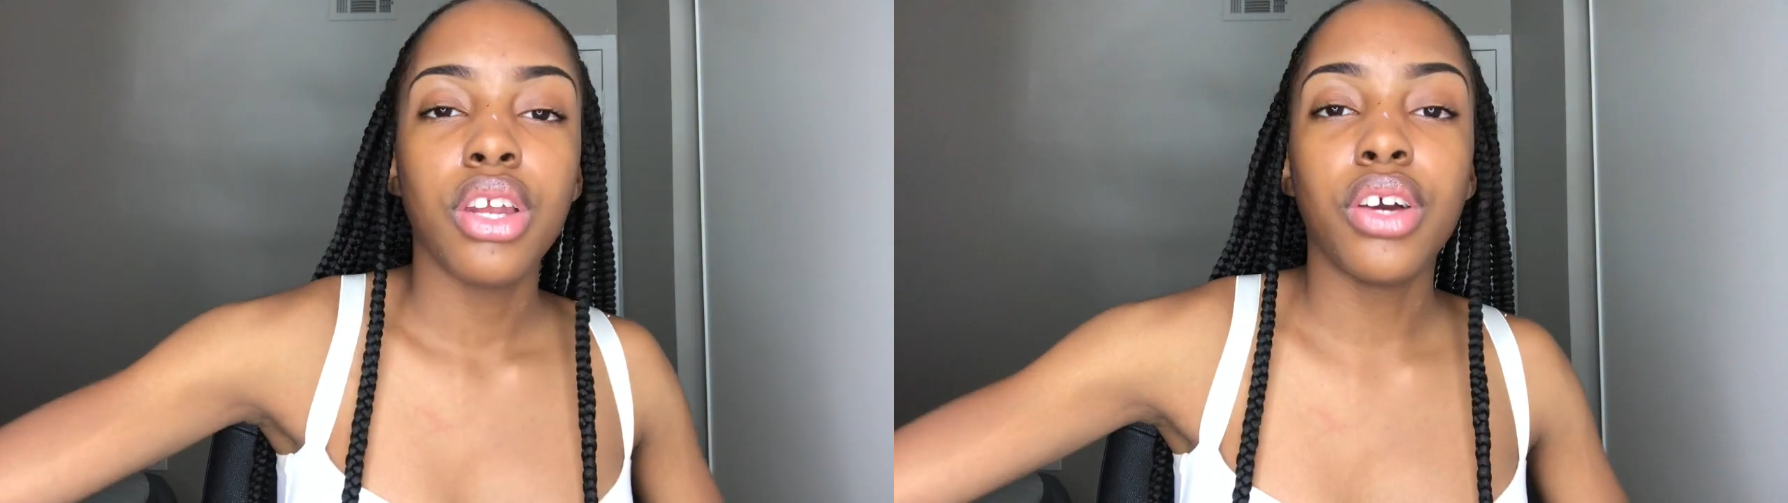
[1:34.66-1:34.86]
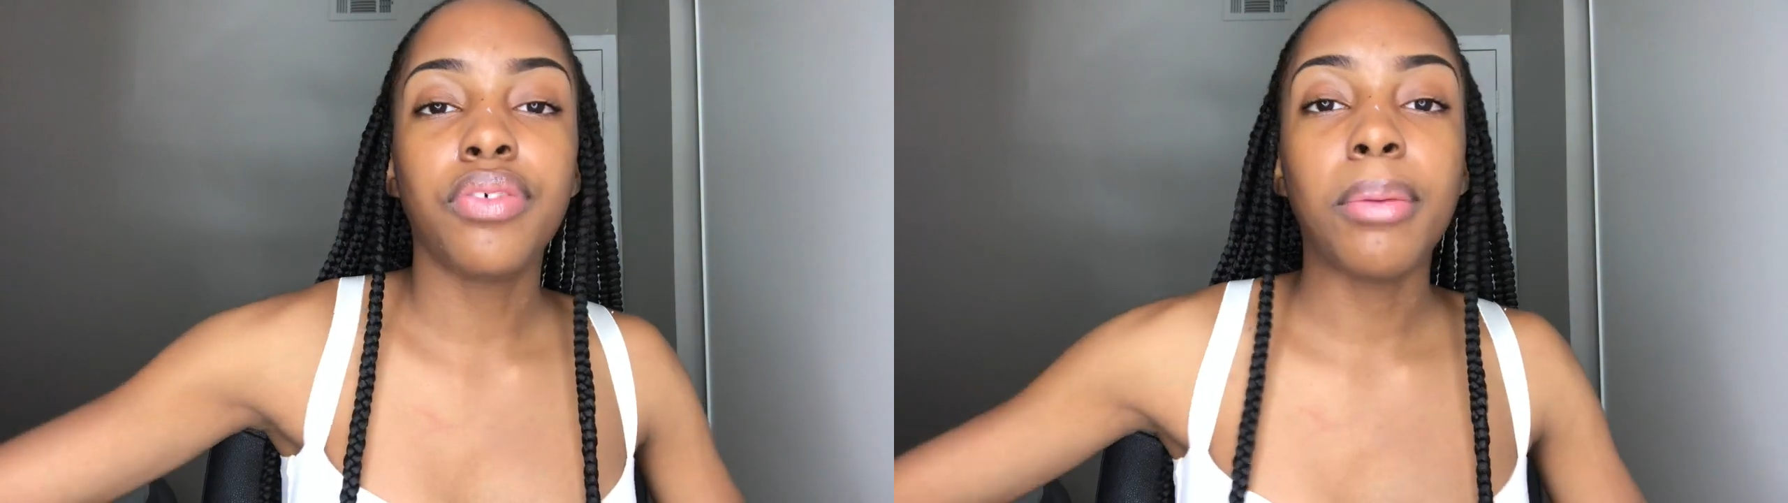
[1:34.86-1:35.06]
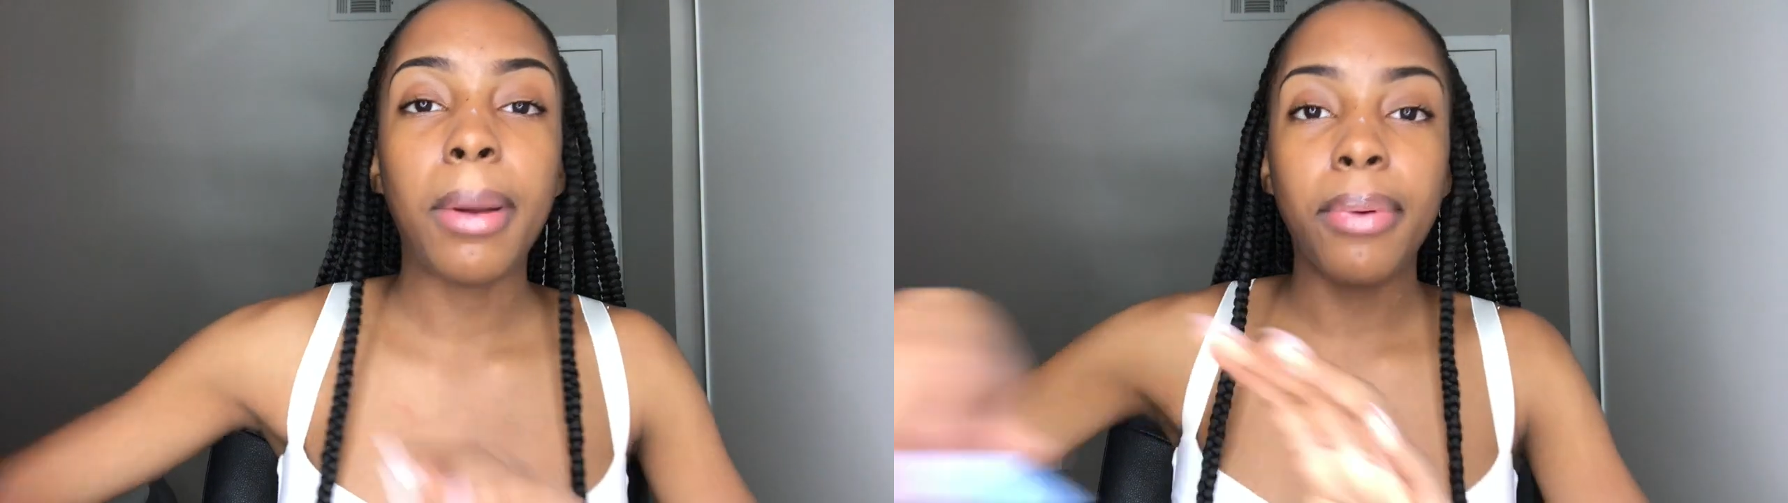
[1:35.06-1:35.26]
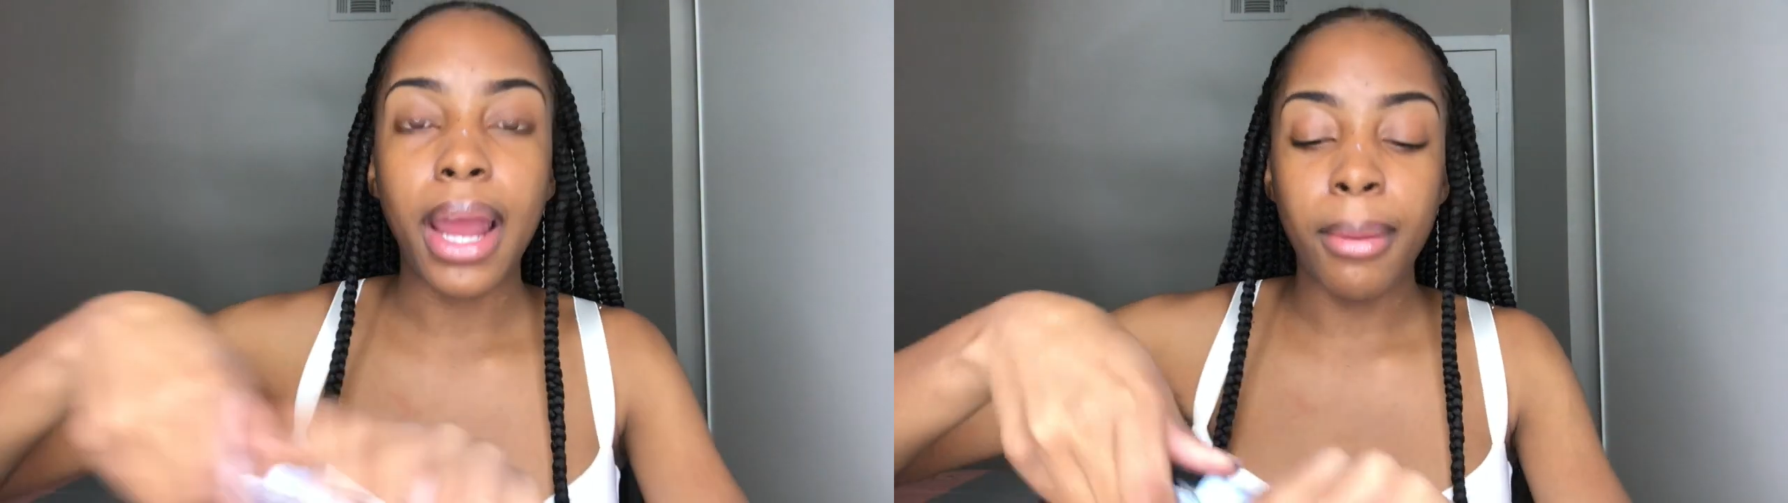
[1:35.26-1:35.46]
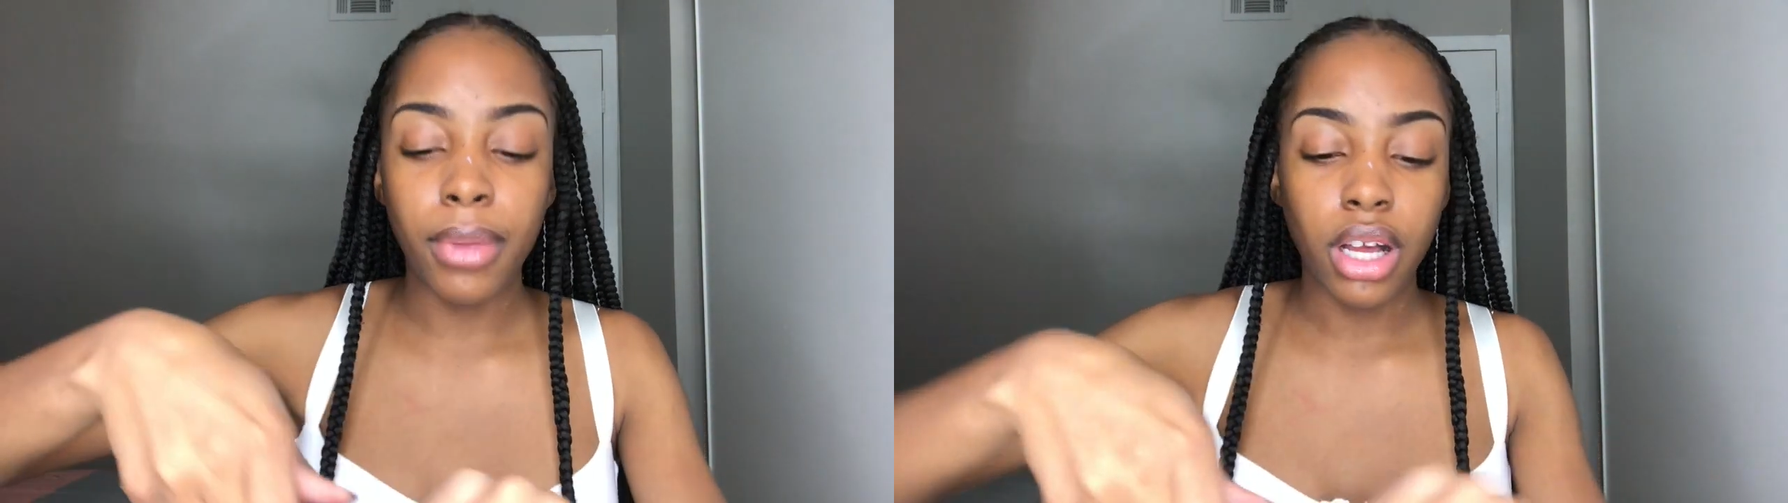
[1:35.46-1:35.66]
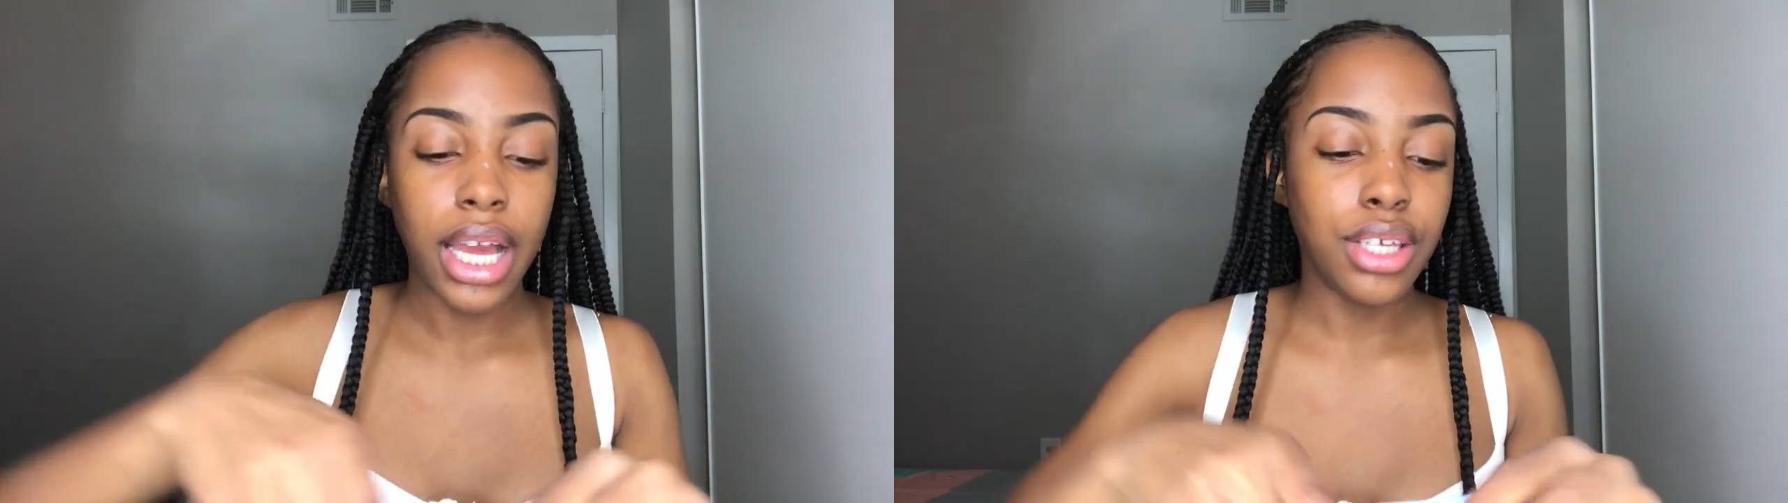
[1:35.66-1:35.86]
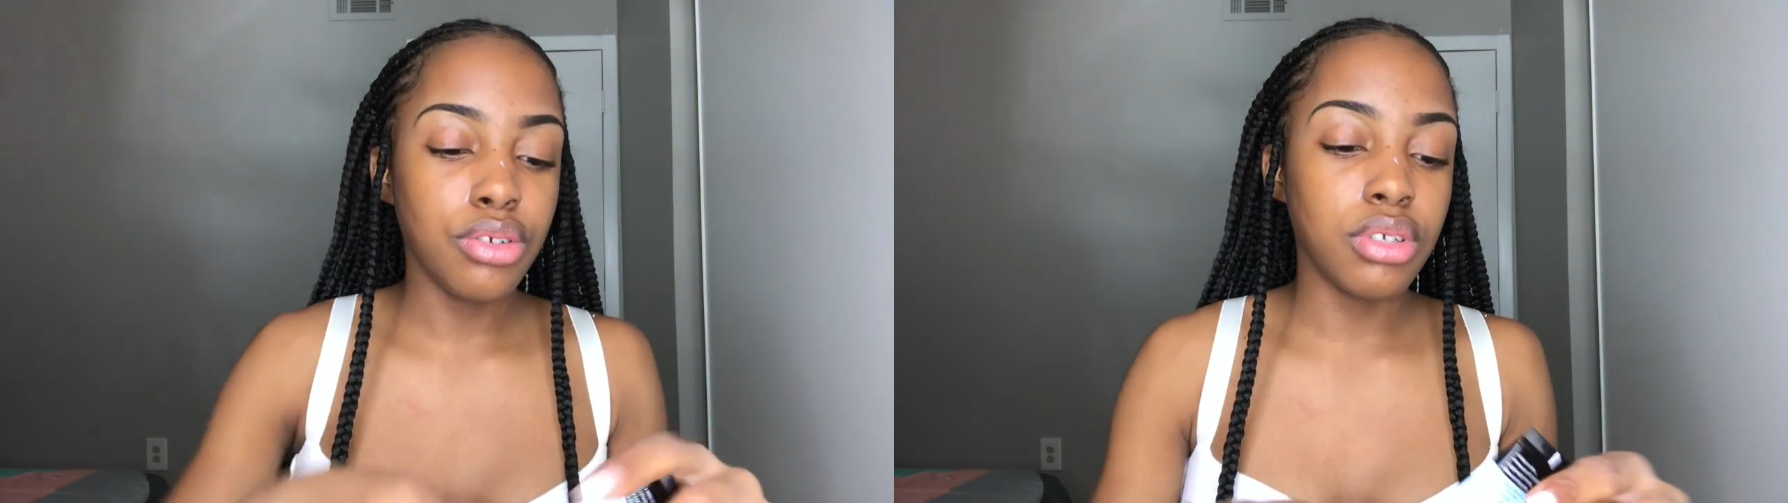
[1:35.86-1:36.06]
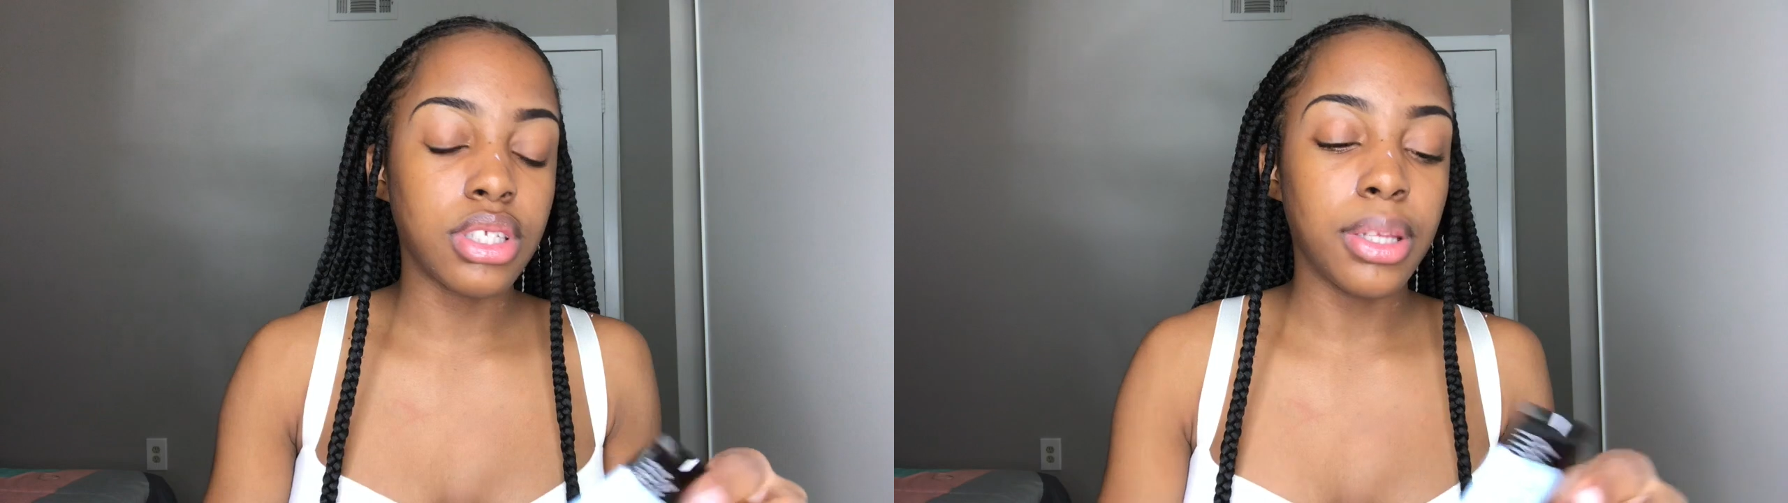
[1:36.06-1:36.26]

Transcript: Now for my primer, I use